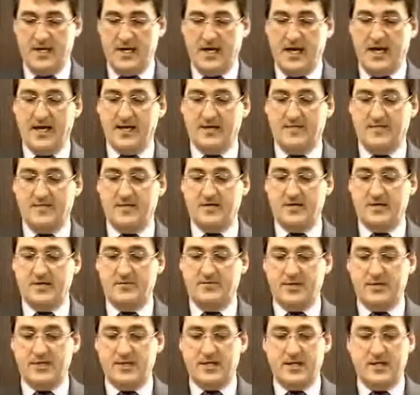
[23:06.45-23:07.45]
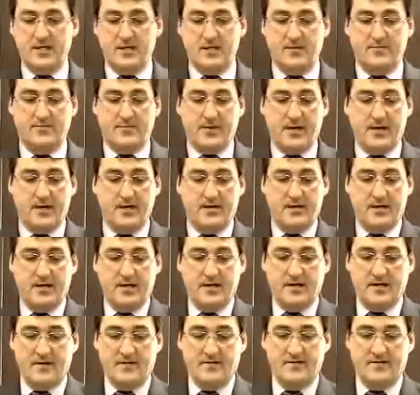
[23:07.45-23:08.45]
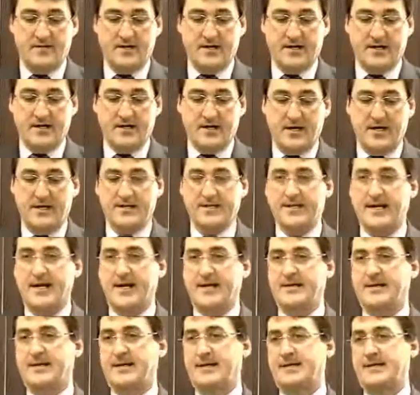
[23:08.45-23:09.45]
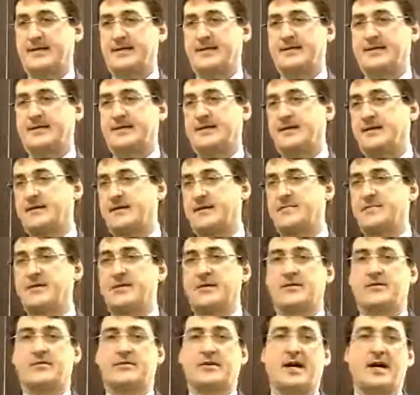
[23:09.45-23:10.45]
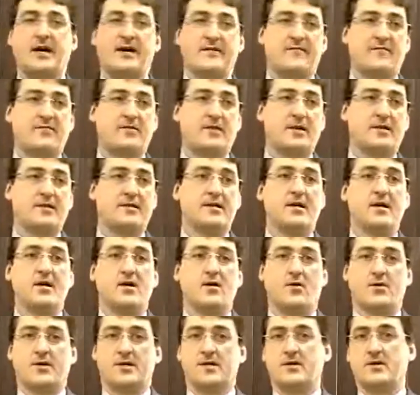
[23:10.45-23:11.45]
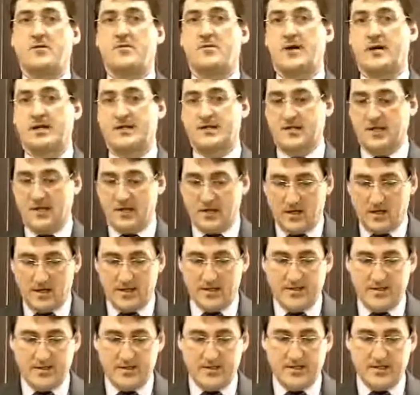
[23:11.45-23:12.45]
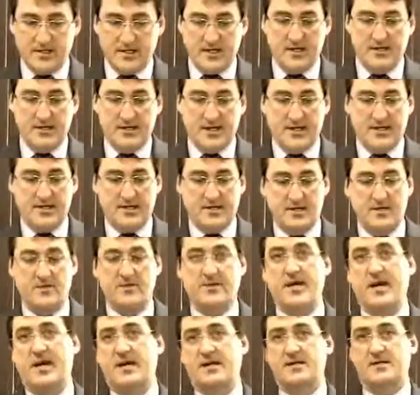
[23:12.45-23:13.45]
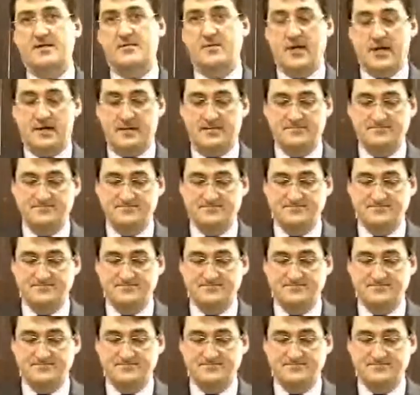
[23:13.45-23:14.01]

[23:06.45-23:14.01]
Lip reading: And if there's a particular part of contact, like a cell number, you don't have one, or you don't want us to call you on your cell, let us know that as well.